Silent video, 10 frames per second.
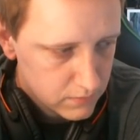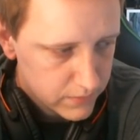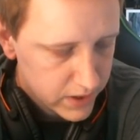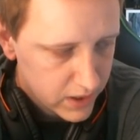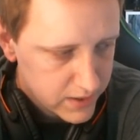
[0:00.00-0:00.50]

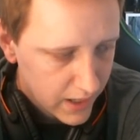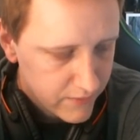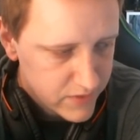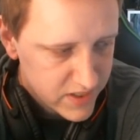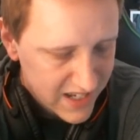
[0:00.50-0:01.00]
because
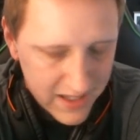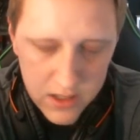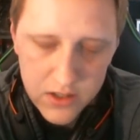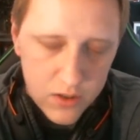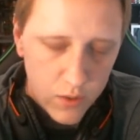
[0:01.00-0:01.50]
I've seen
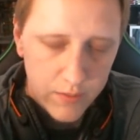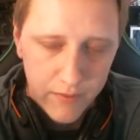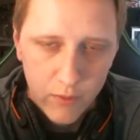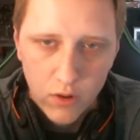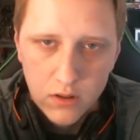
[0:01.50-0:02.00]
this story
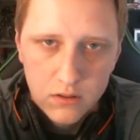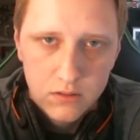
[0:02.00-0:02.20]
before.